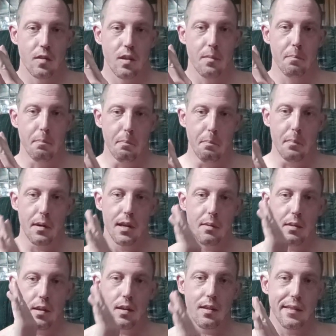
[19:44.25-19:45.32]
then
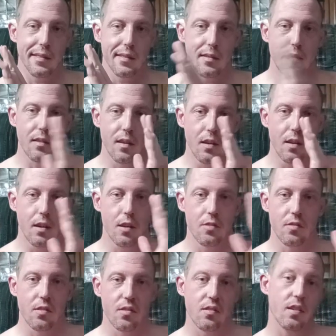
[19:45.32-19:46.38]
maybe
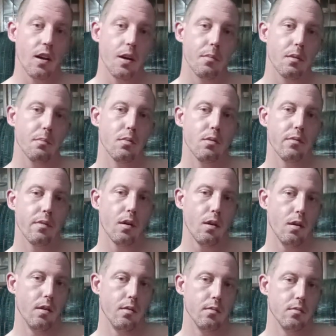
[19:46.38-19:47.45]
it's just time to move on.